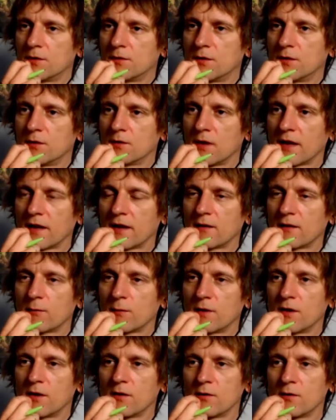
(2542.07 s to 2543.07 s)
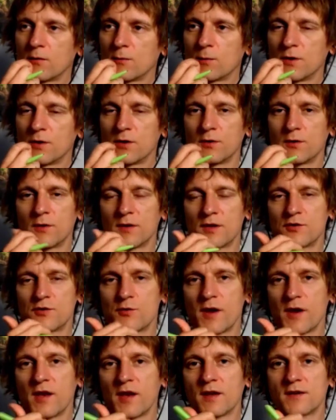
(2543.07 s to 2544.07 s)
Do you like when you do the
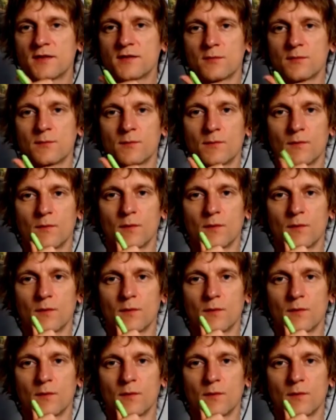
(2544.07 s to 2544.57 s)
trainings